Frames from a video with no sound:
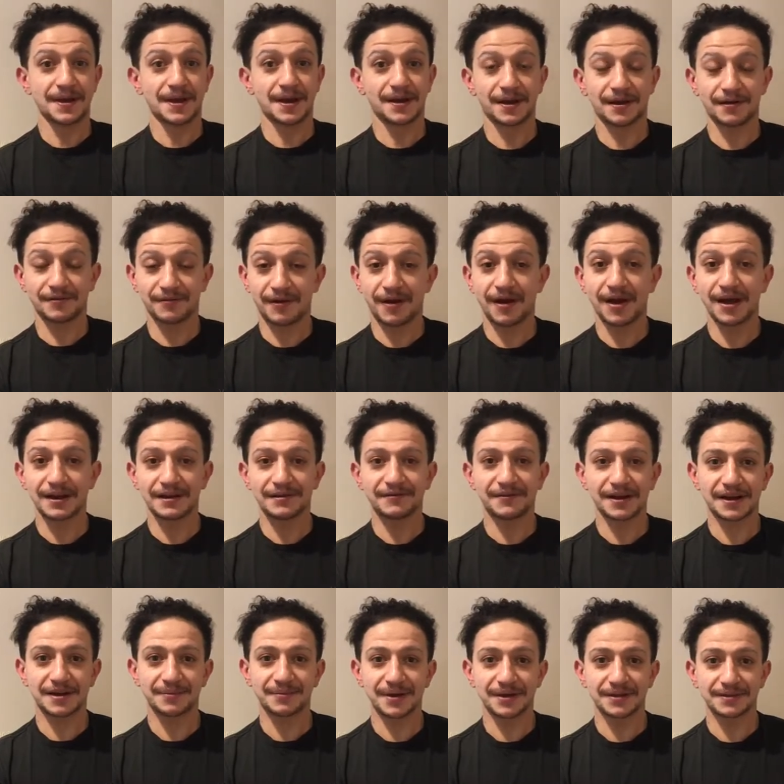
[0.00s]
and I highly
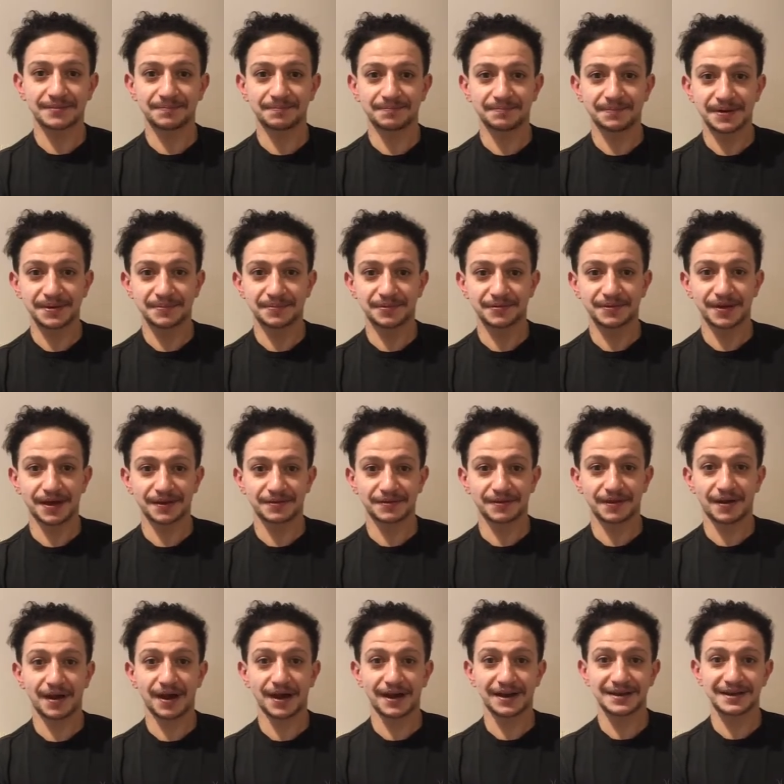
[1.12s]
recommend people that's
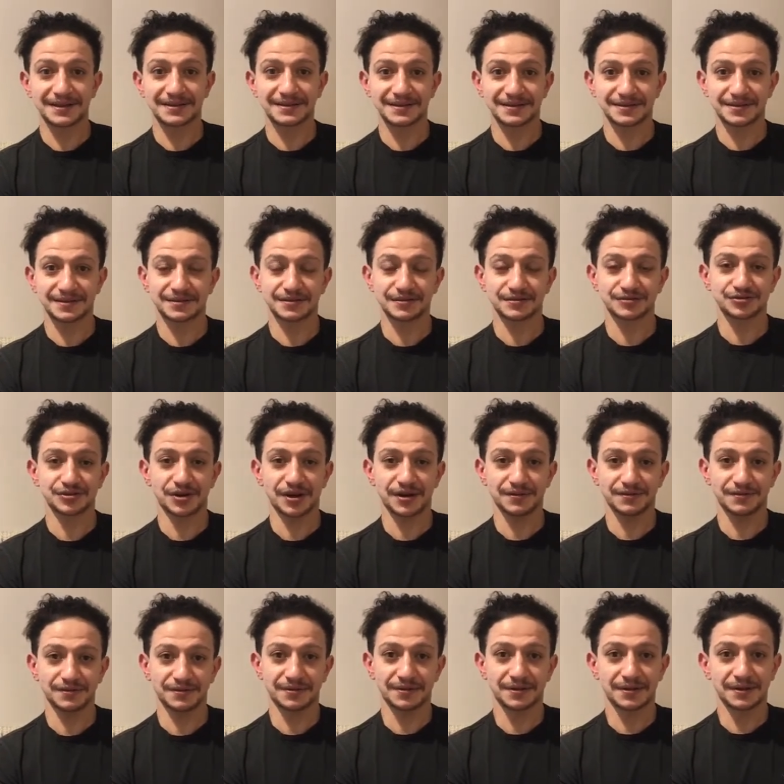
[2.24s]
highly addicted to
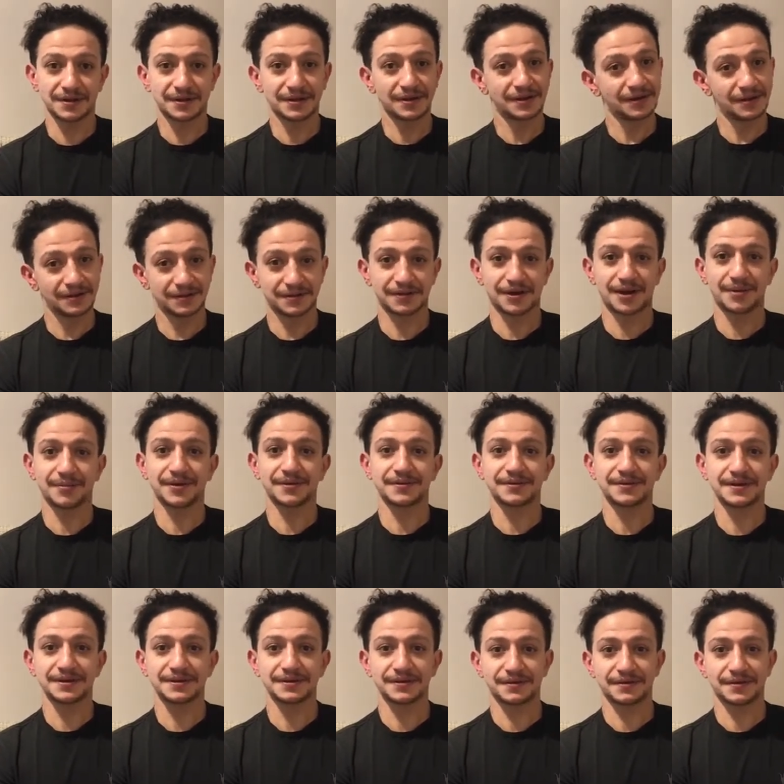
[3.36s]
drugs come and
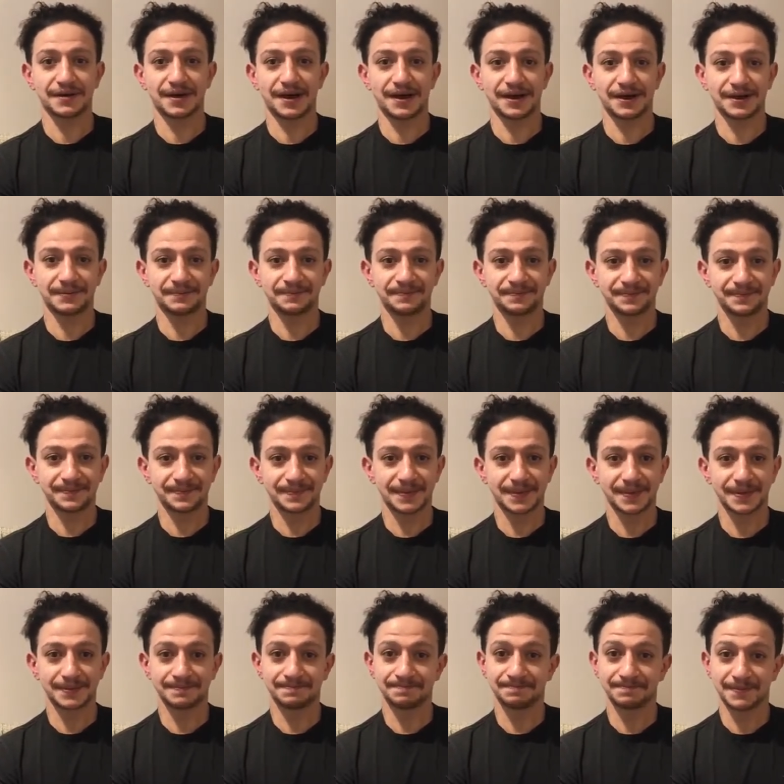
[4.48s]
see this guy.
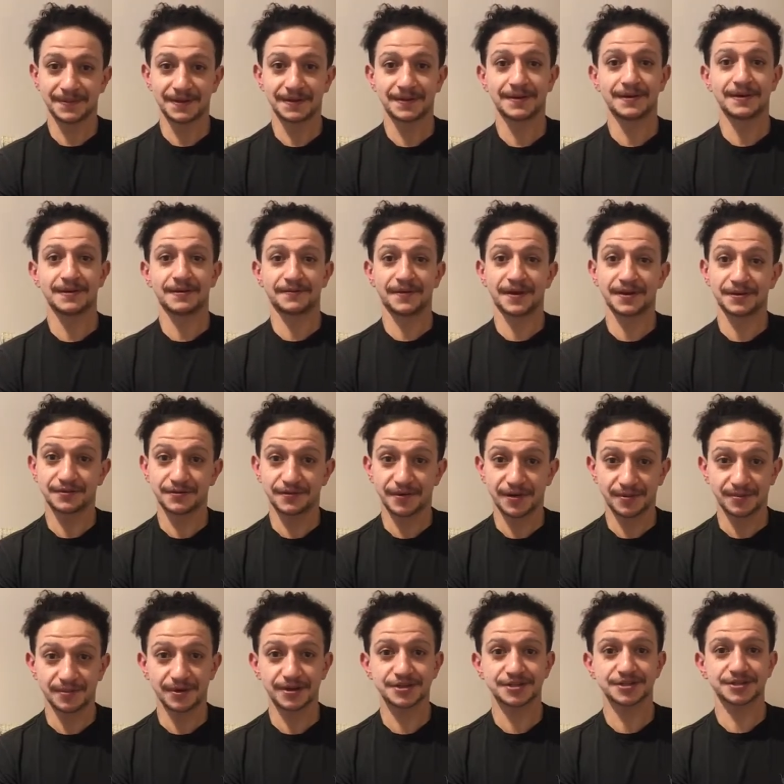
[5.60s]
Thank you very
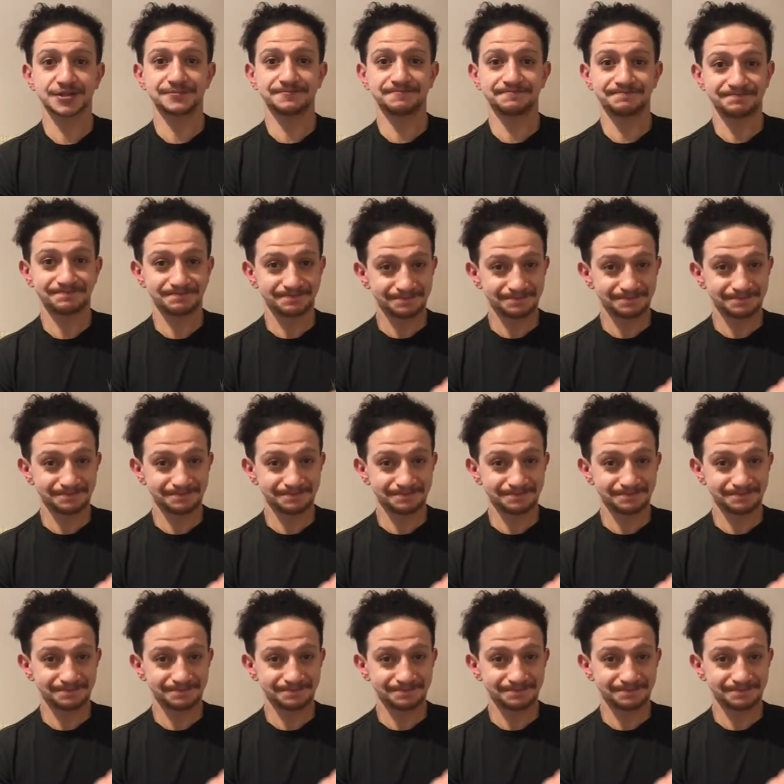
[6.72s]
much.